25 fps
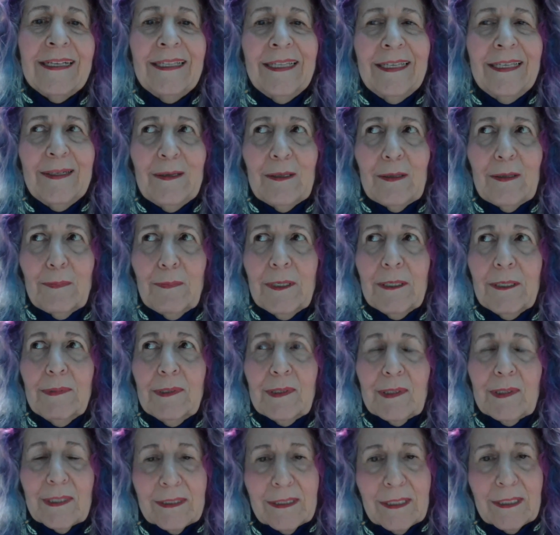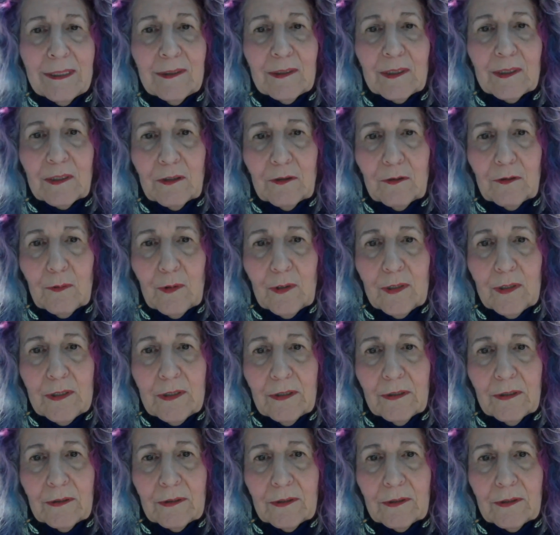He leadeth me beside the still
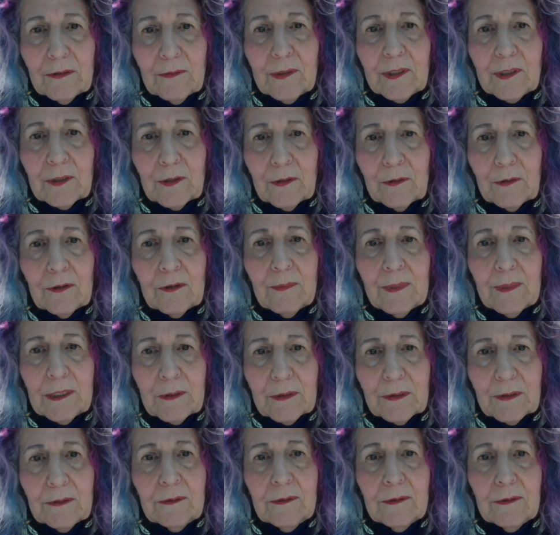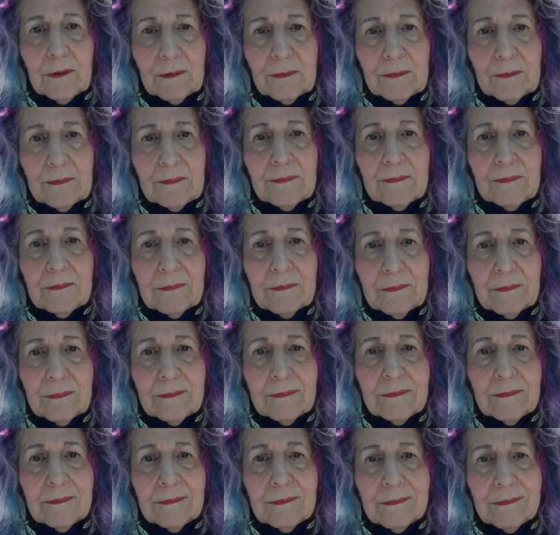water to restore my soul.
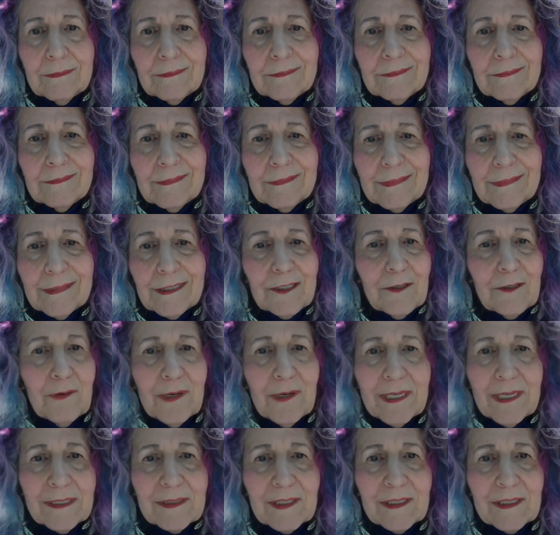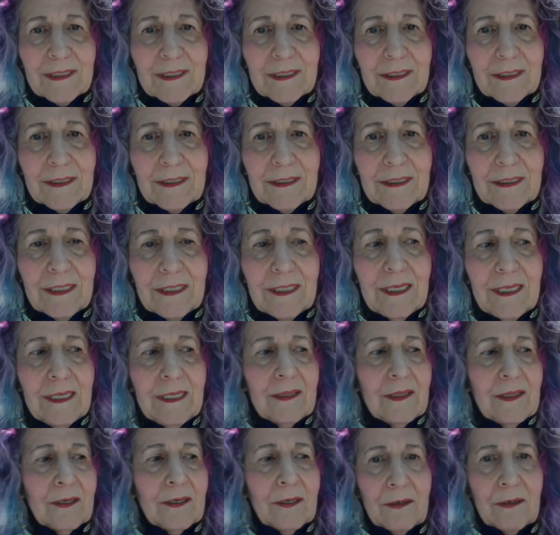It's no accident
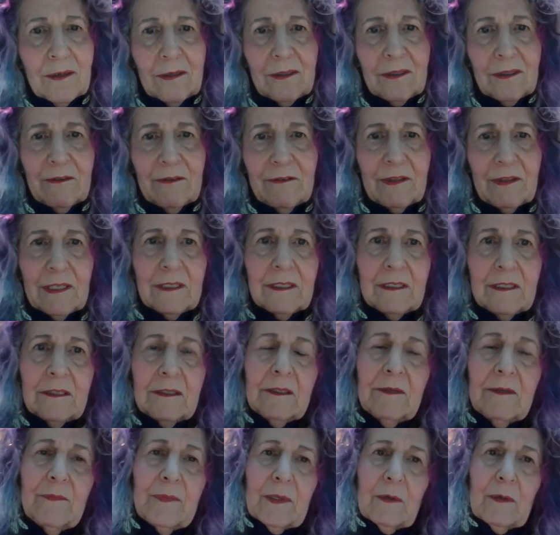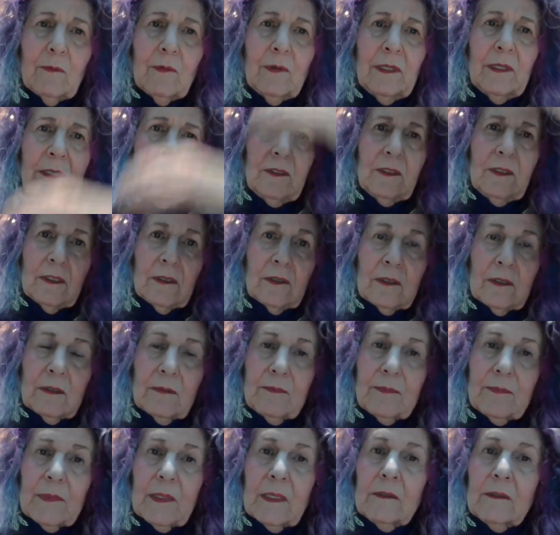that all of these
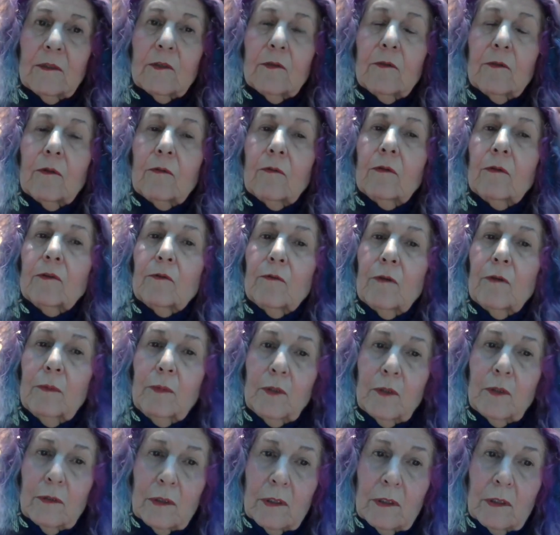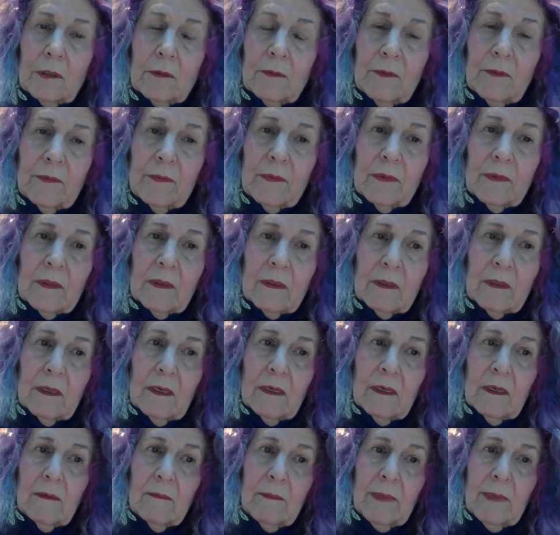religious and scriptural
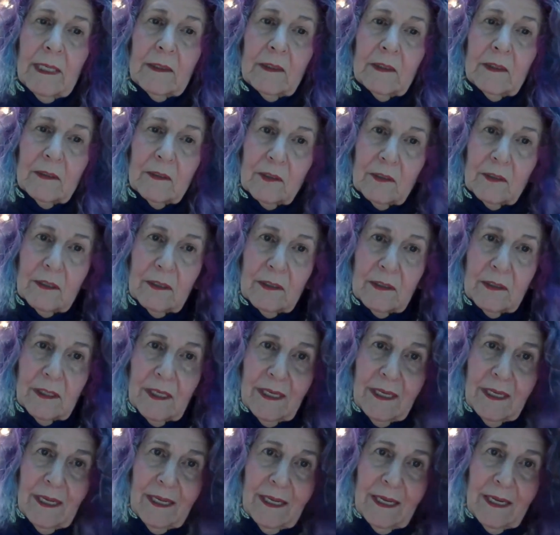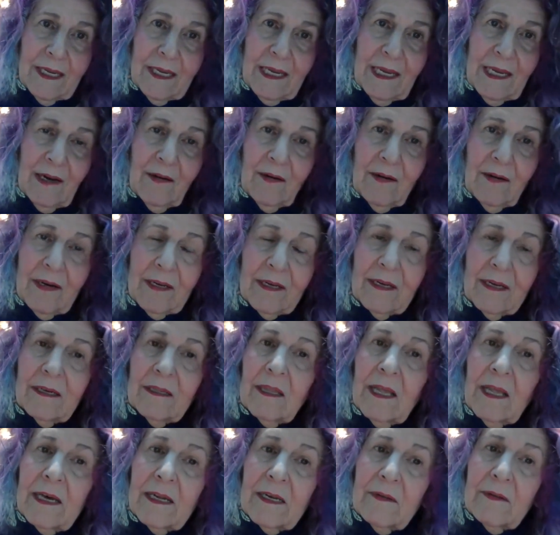messages carry
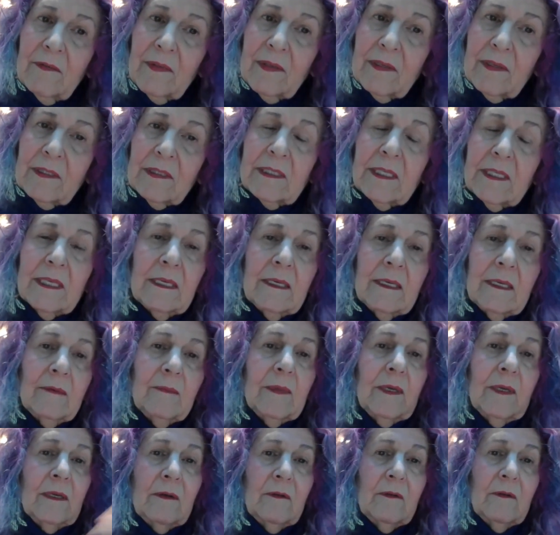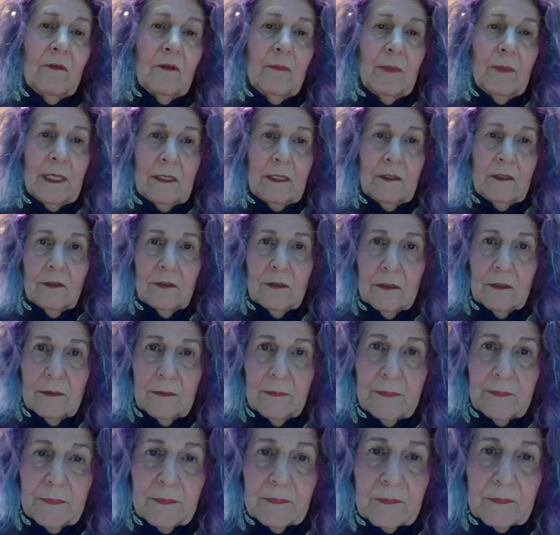a lot of the same
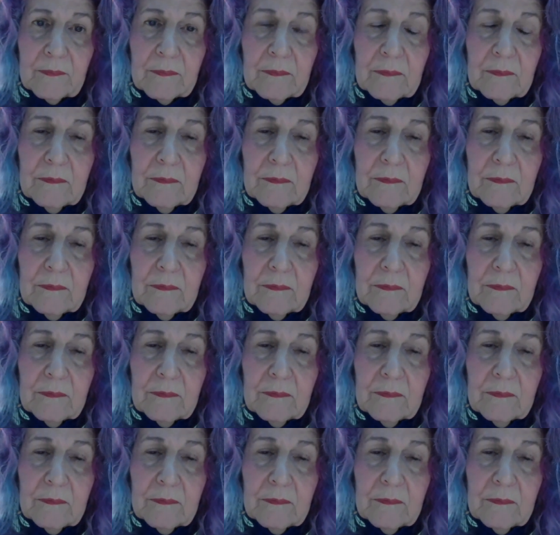information.